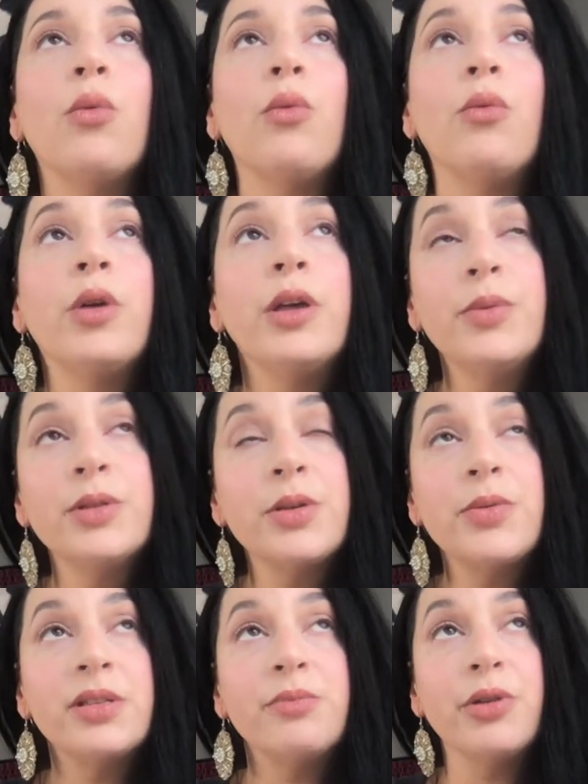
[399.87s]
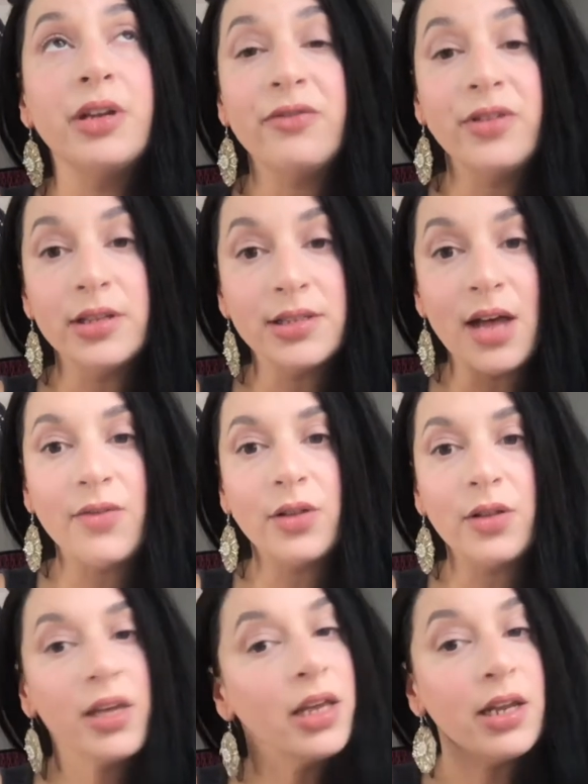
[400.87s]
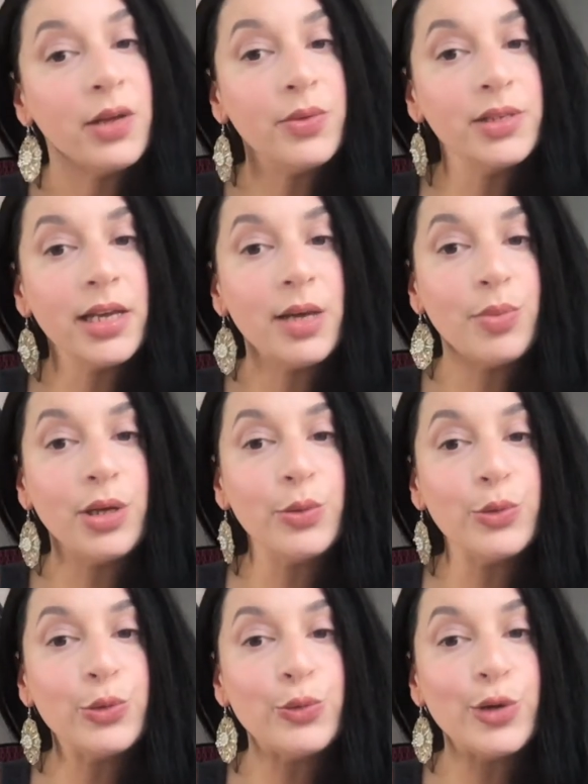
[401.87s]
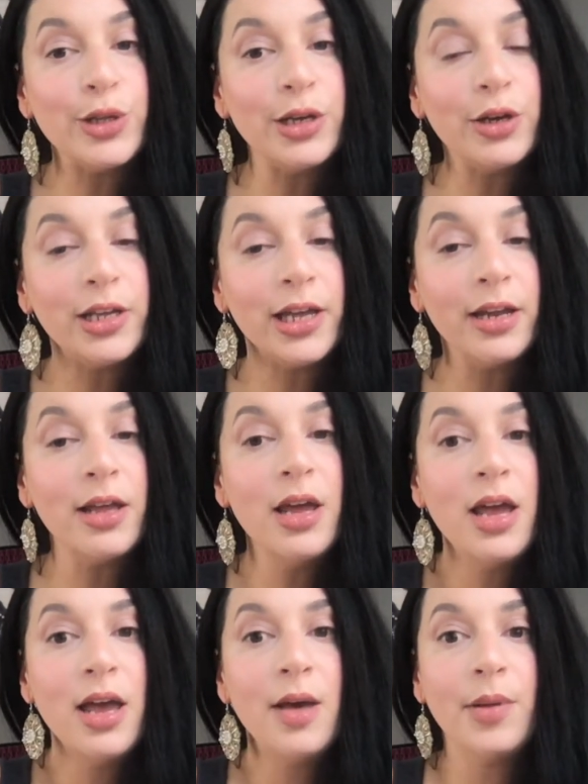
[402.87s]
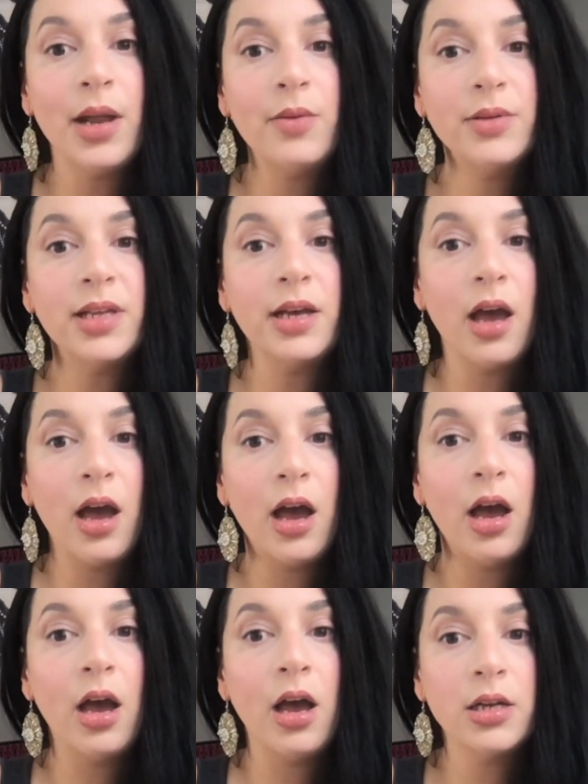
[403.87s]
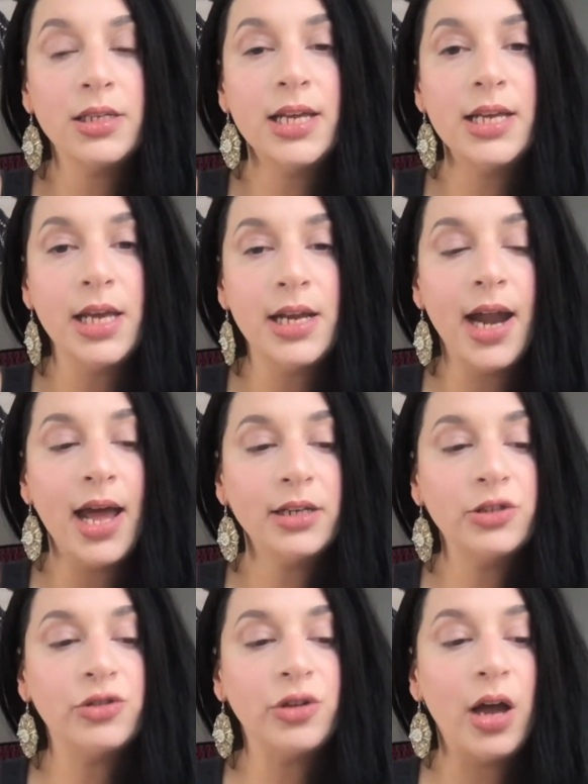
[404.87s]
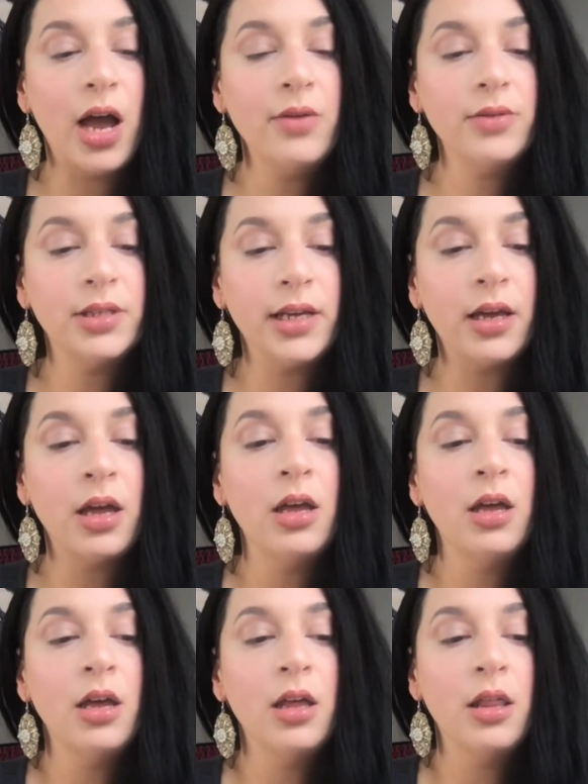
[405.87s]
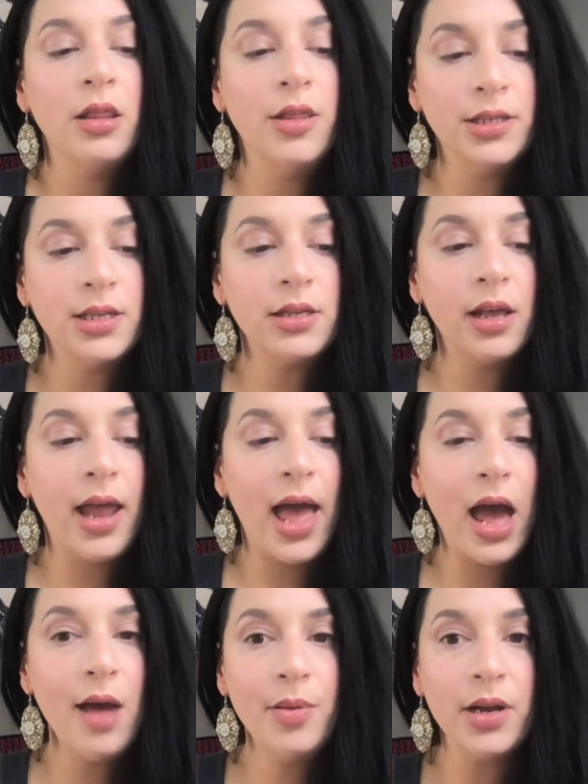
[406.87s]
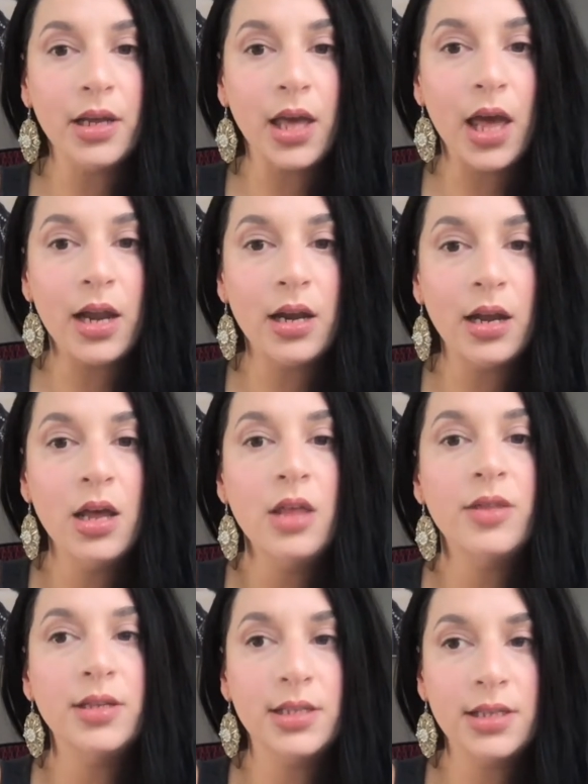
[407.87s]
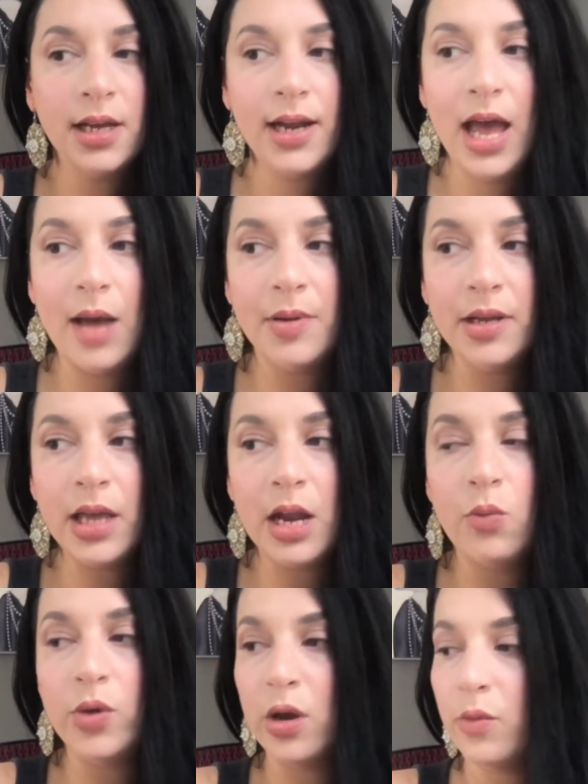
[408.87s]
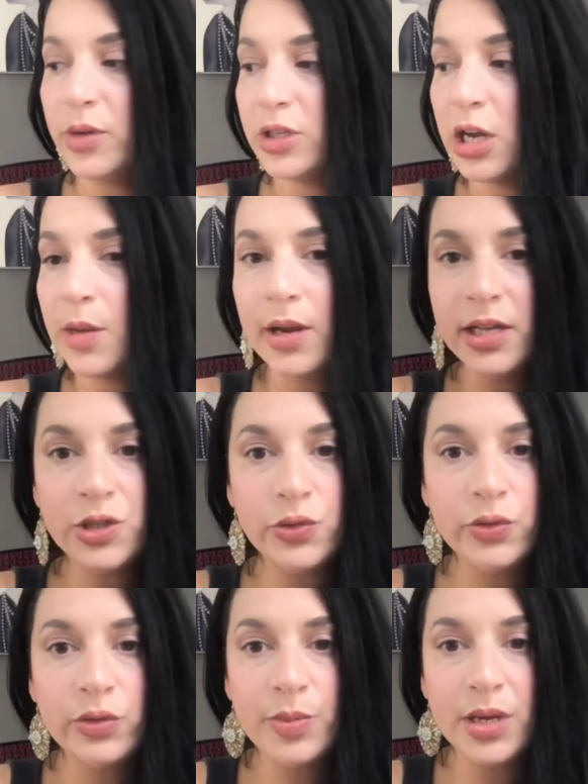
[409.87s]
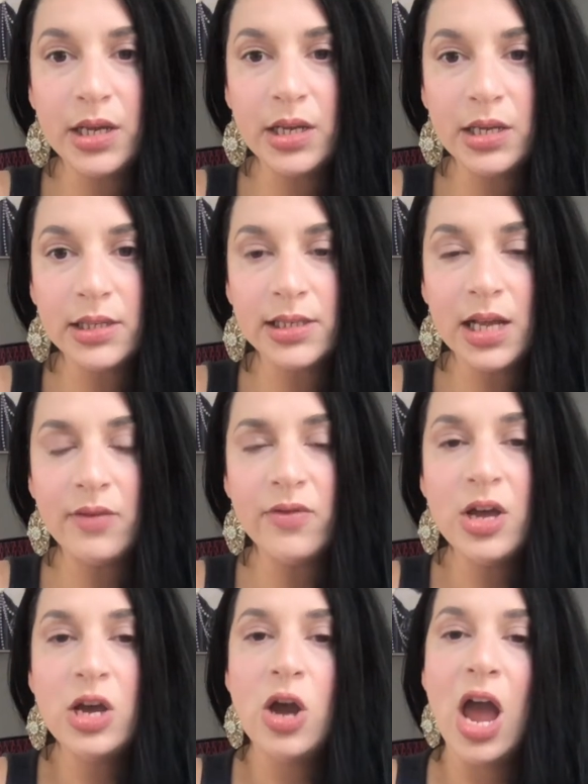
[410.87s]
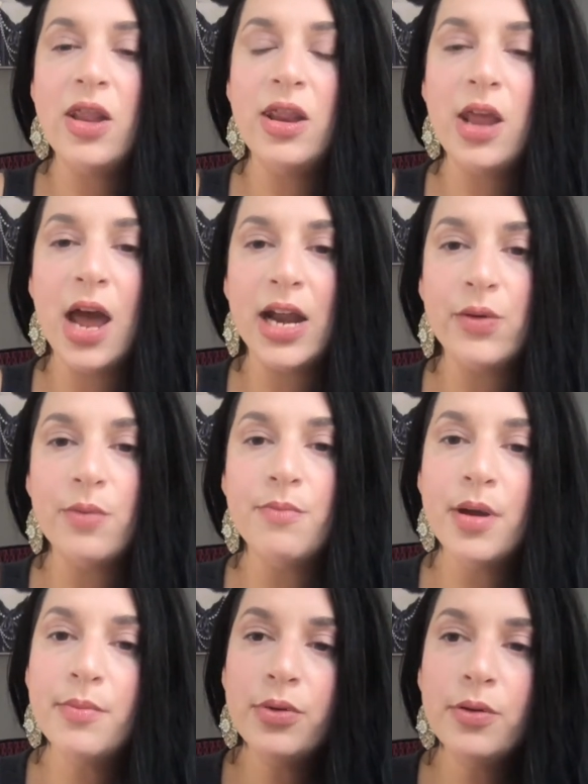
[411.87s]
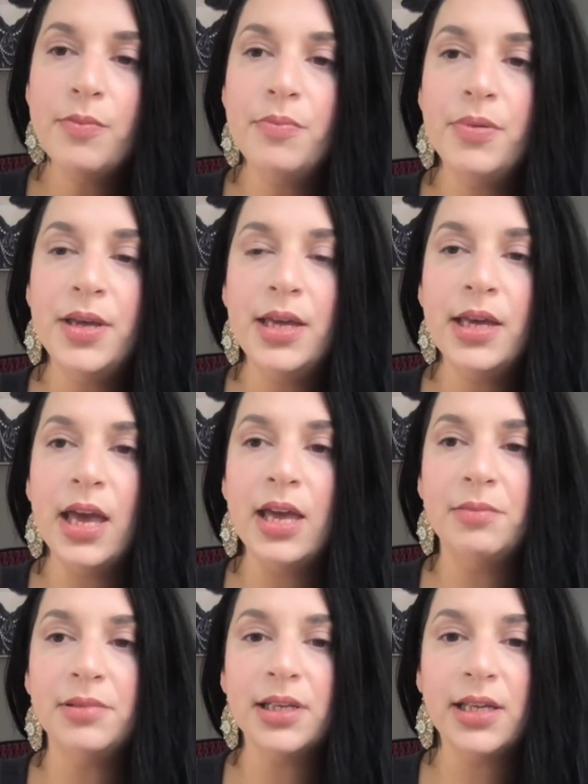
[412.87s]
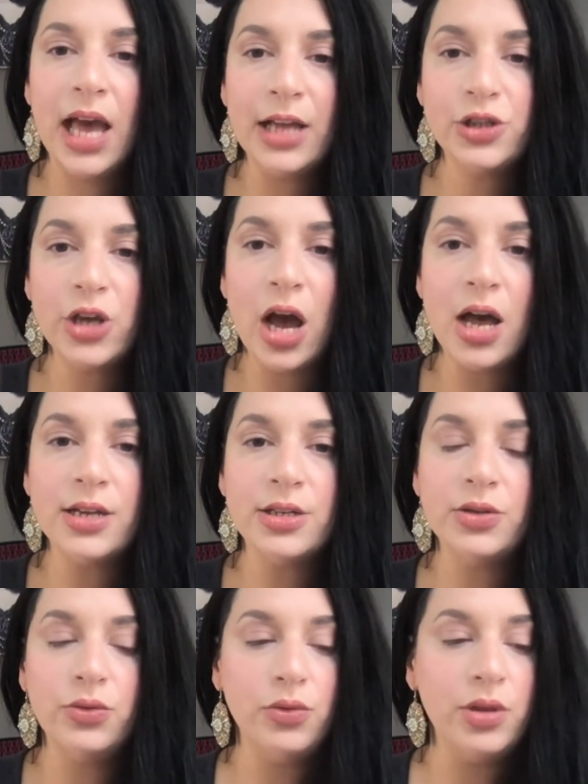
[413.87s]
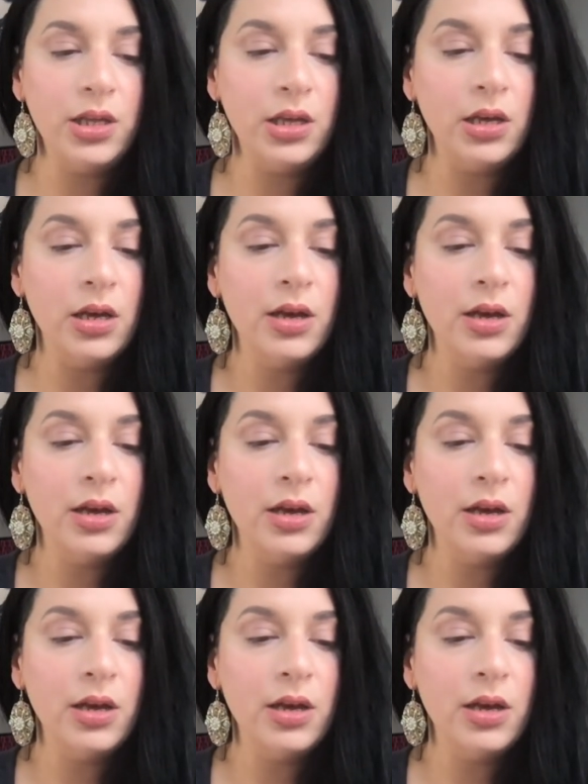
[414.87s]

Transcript: he was always a pretty philosophical kid. He was a hippie. He was a really good kid. But I was like taking it extra. I was like, this is going to happen again. This is going to happen again. We always talk about history repeating itself. And I remember being able to catch on to the